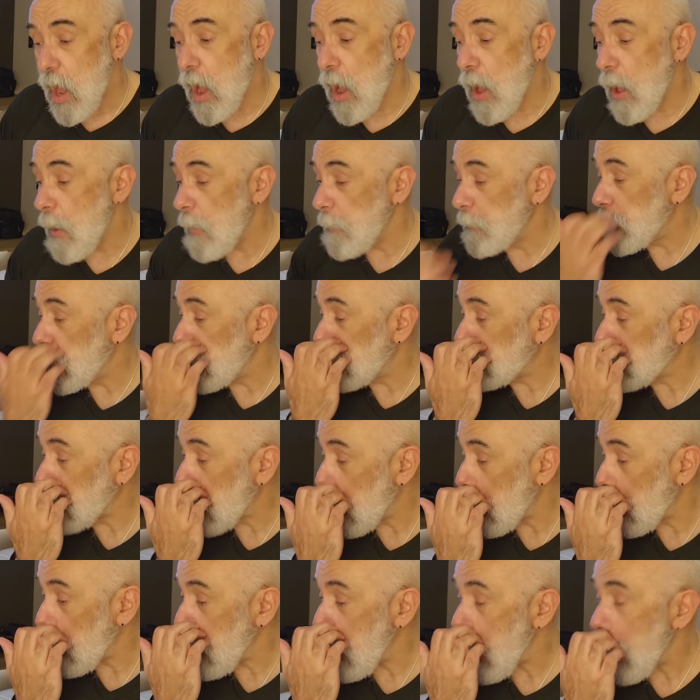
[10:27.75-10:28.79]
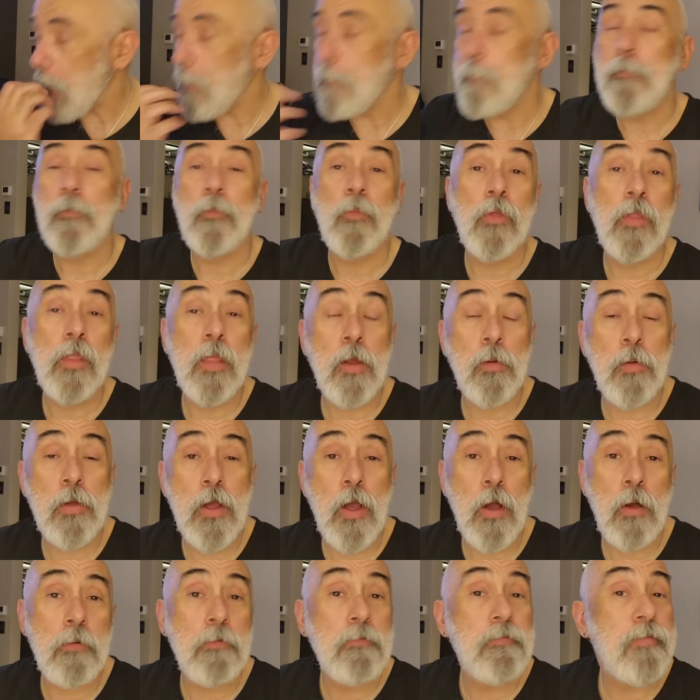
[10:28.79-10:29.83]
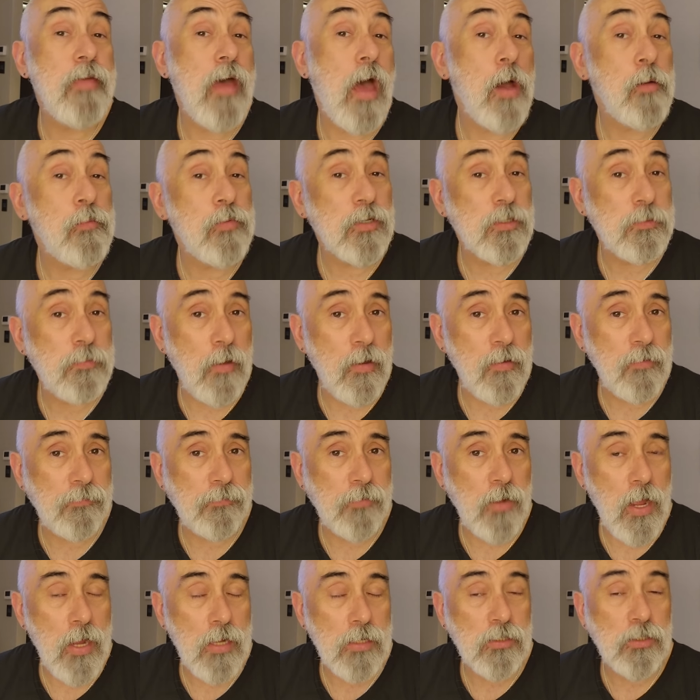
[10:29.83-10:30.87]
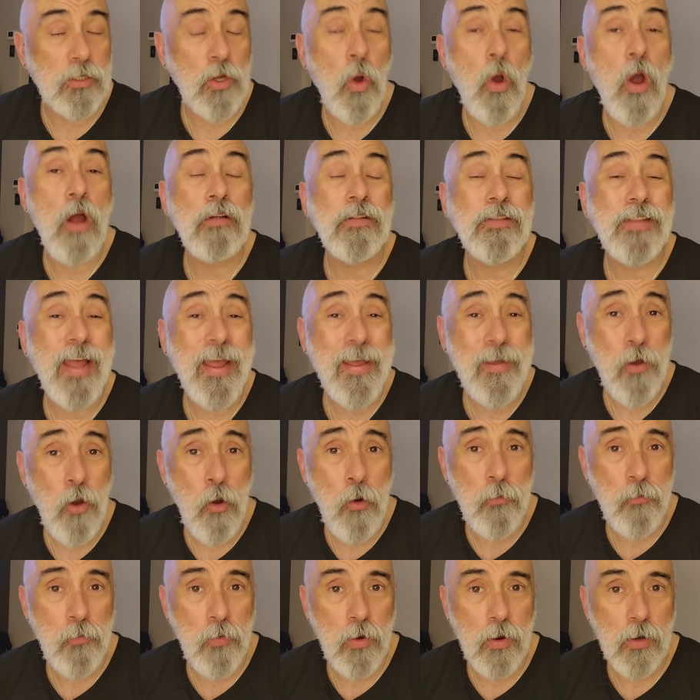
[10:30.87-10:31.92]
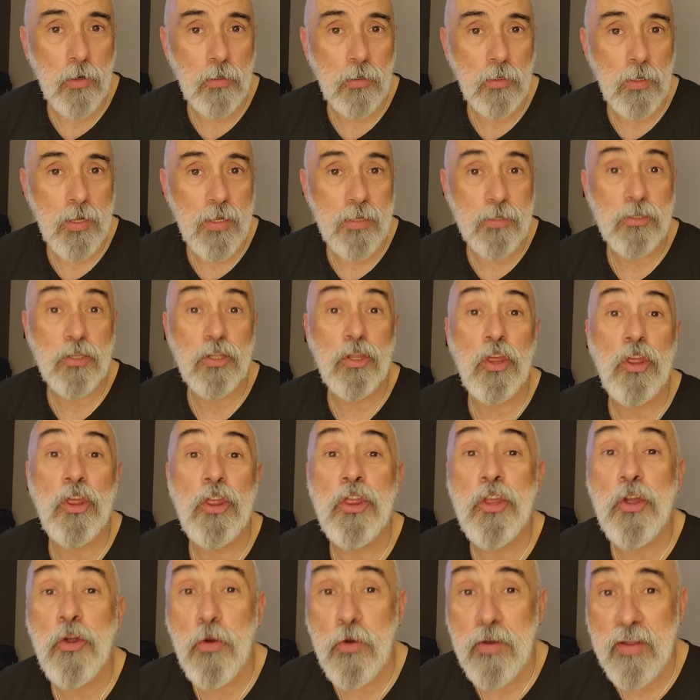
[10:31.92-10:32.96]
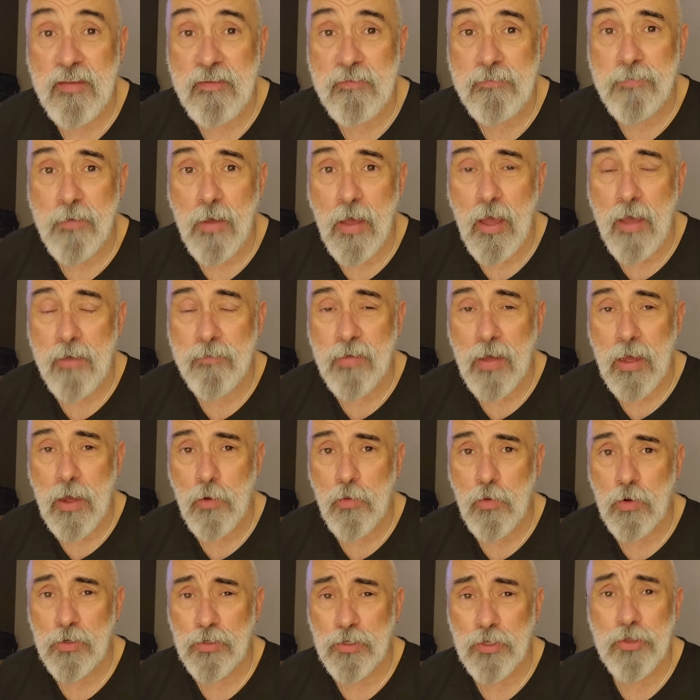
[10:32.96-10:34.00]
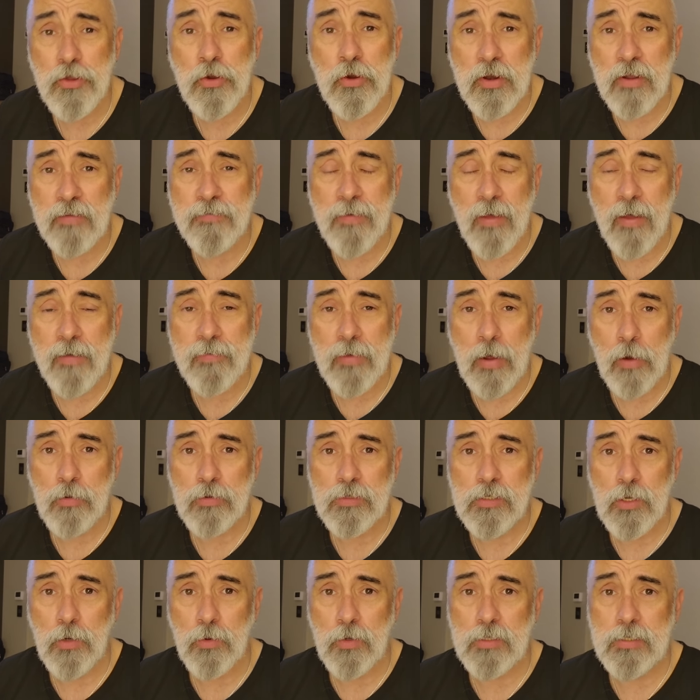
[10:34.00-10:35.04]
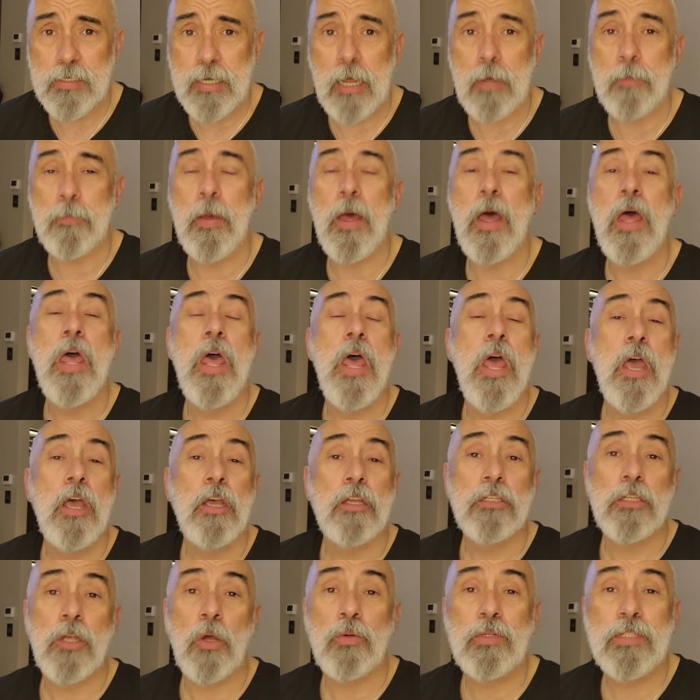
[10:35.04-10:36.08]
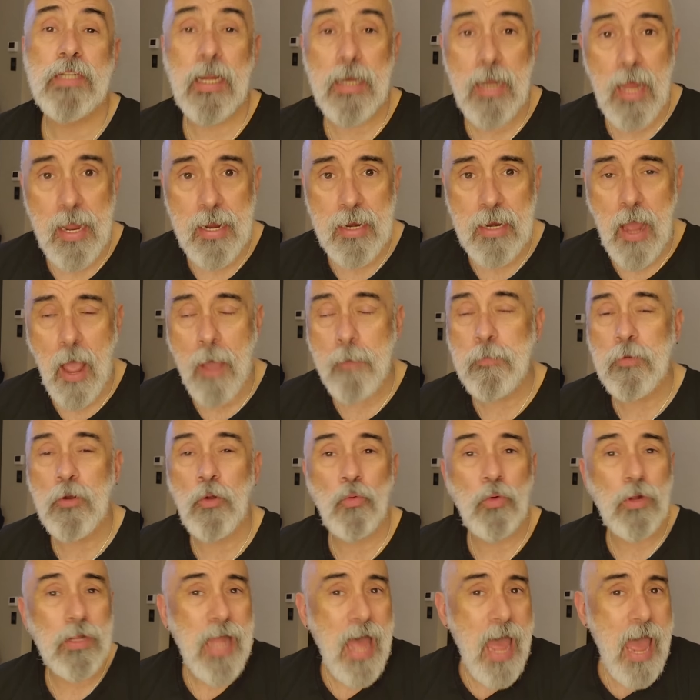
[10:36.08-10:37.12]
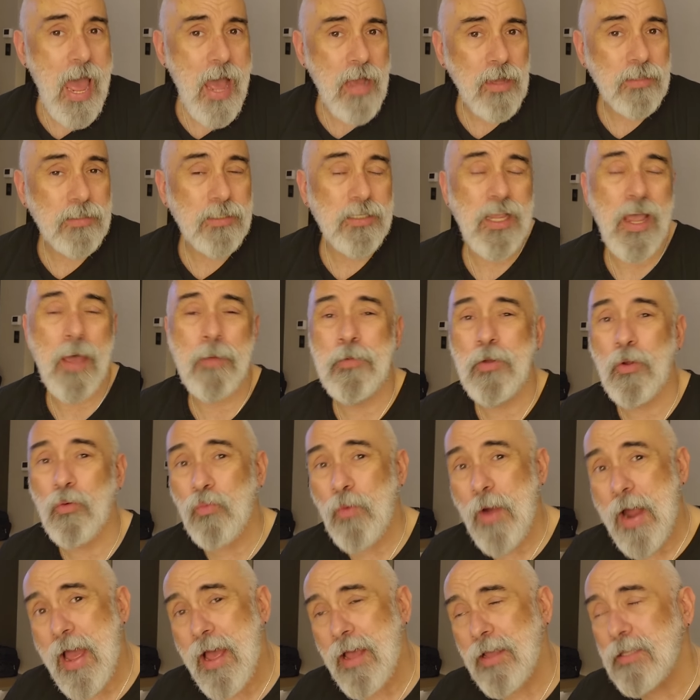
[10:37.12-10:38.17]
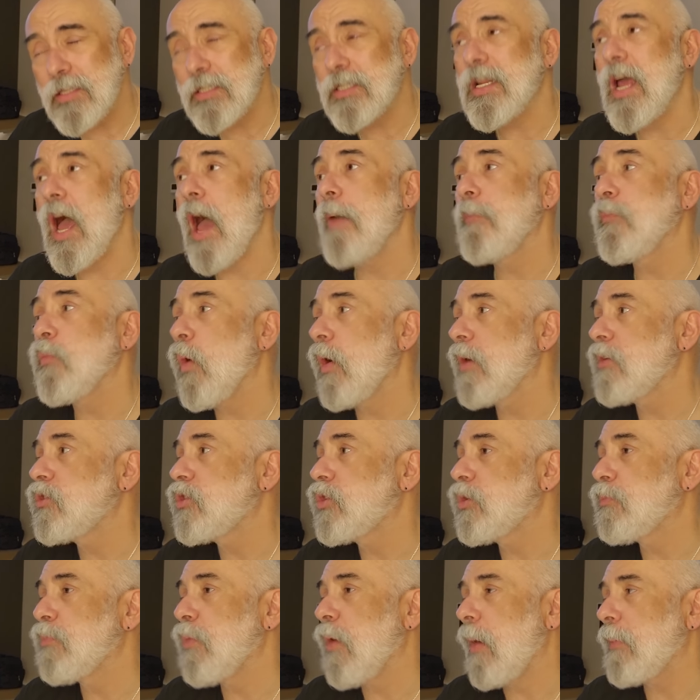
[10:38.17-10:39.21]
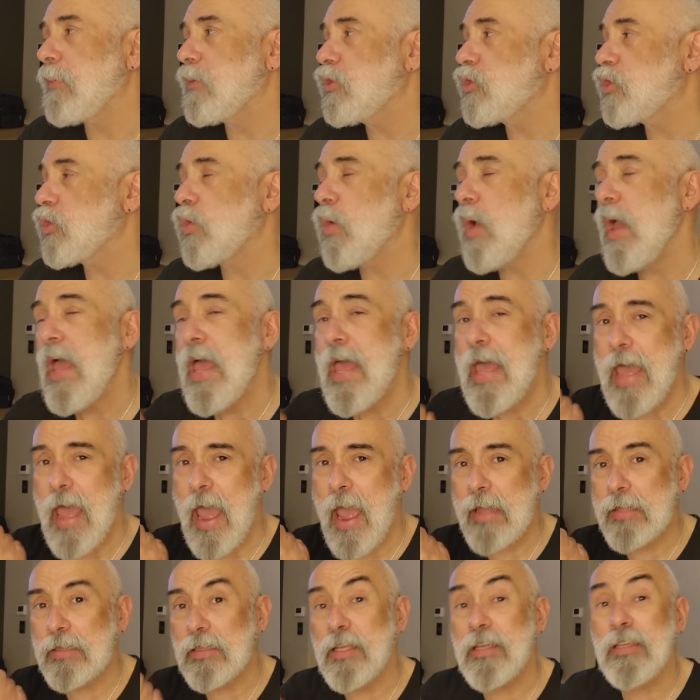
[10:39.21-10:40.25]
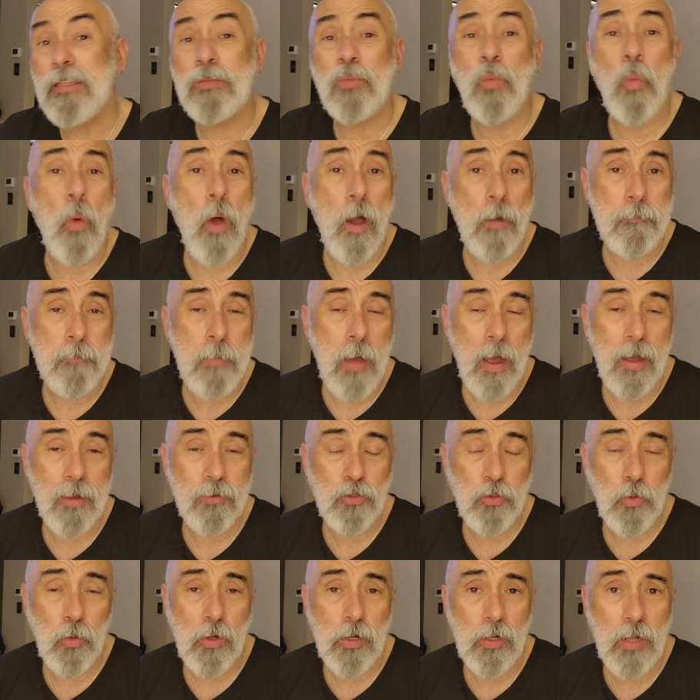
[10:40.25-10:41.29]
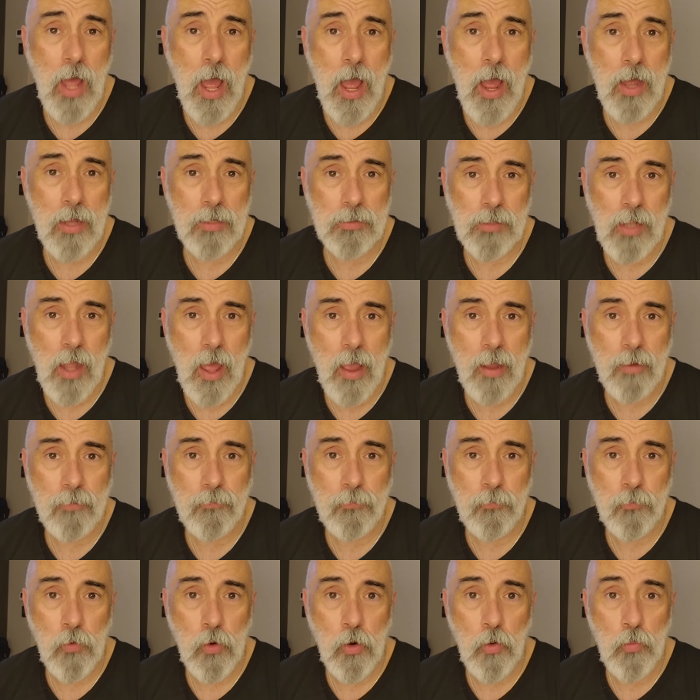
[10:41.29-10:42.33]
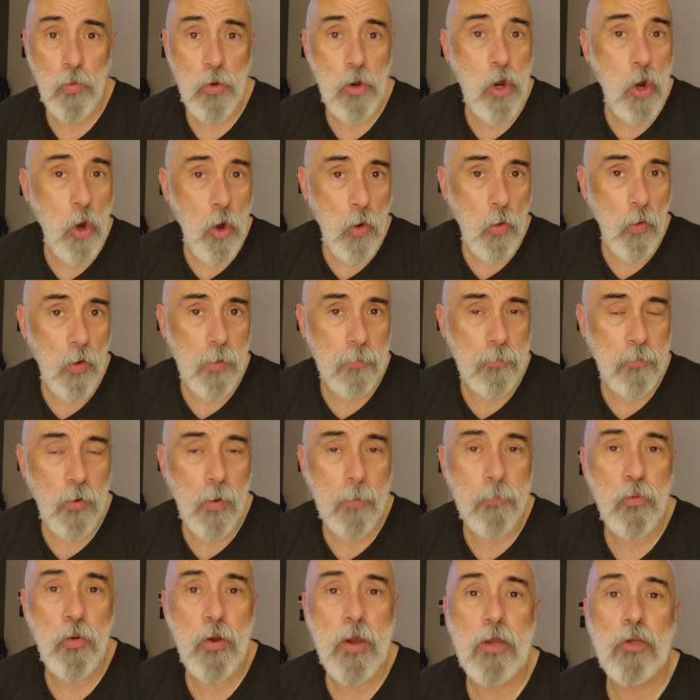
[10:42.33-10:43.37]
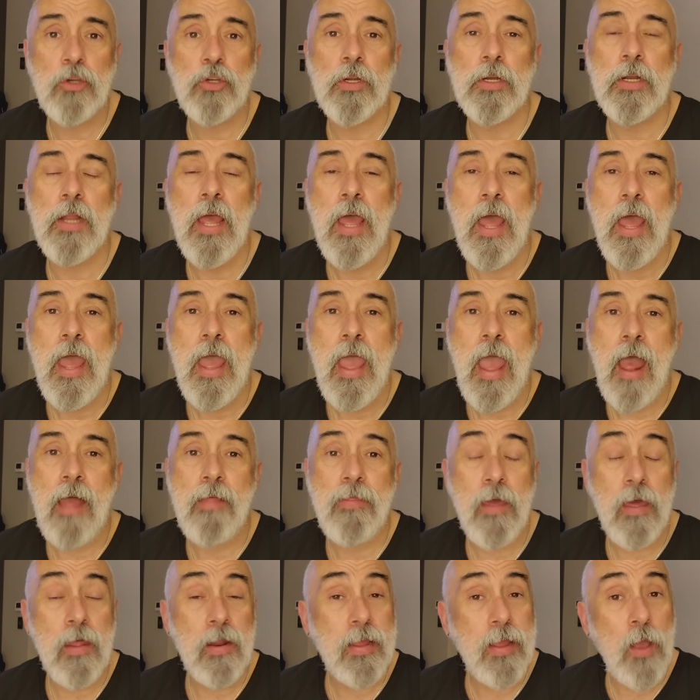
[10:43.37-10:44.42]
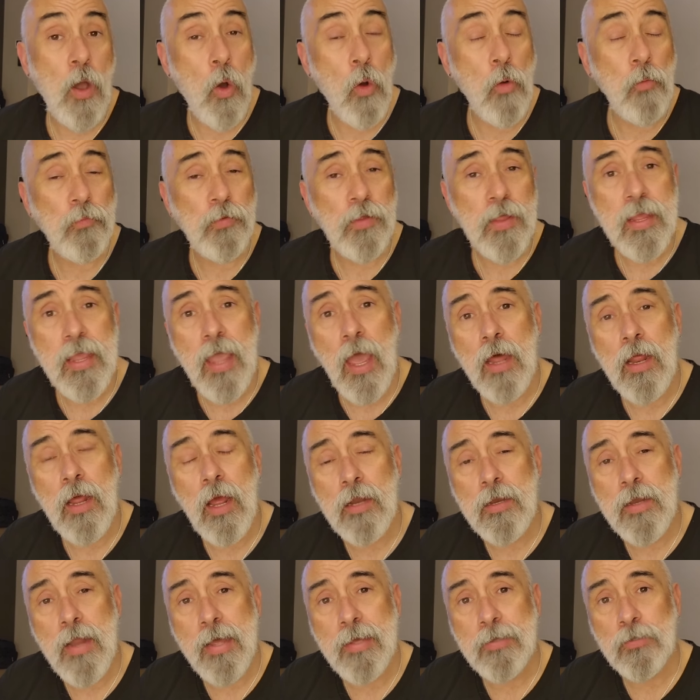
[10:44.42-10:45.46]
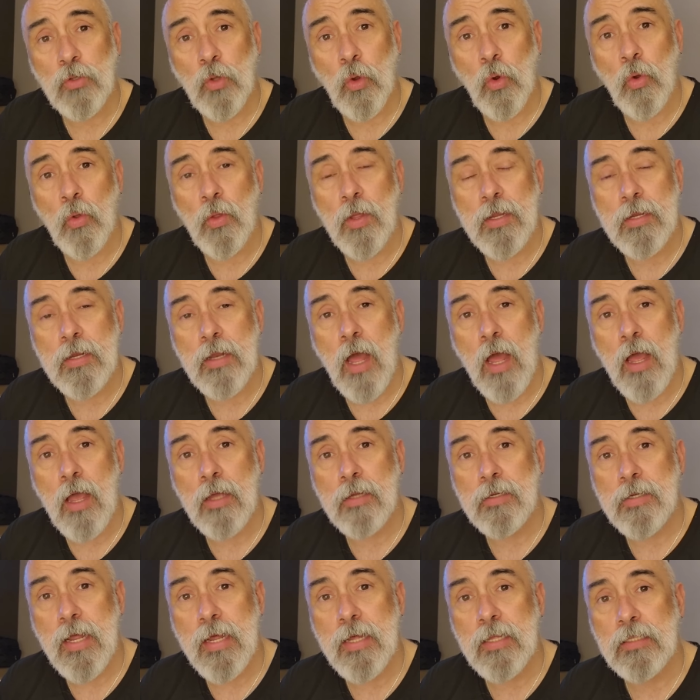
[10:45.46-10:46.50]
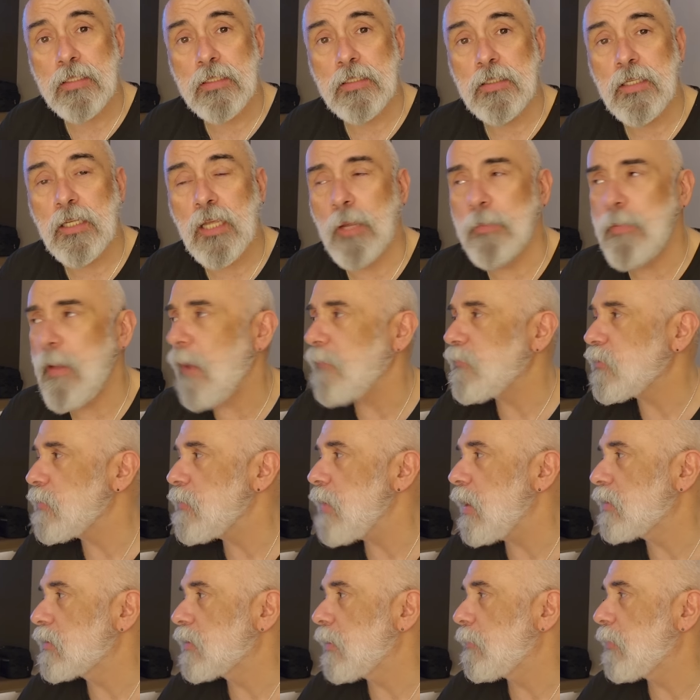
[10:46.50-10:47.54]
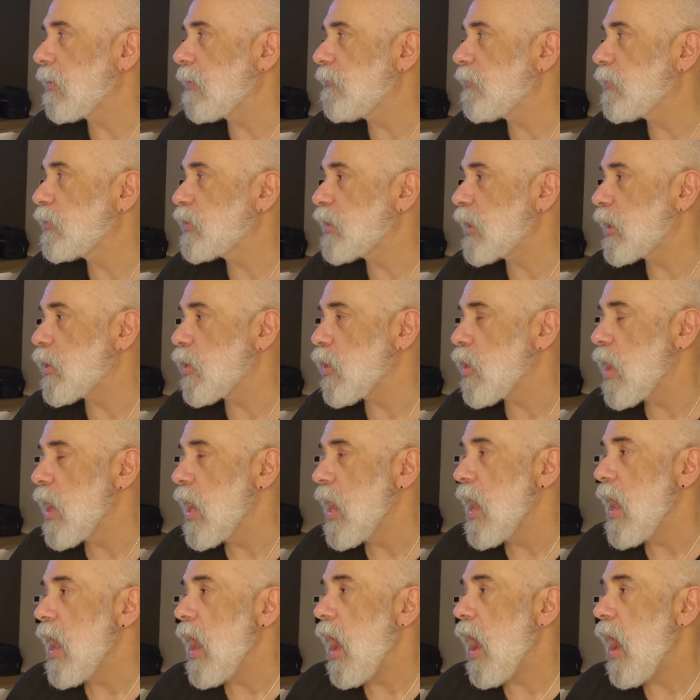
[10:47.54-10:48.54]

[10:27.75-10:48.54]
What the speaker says: But yeah, there we go. That was my flight. So our layover is 35 hours. 35 hours here in Tampa. So tonight I'm going to relax. I'm going to rest. I'm going to probably do at least one module online for recurrent preparation and then hopefully get a nice early night's sleep. I have to make something for dinner.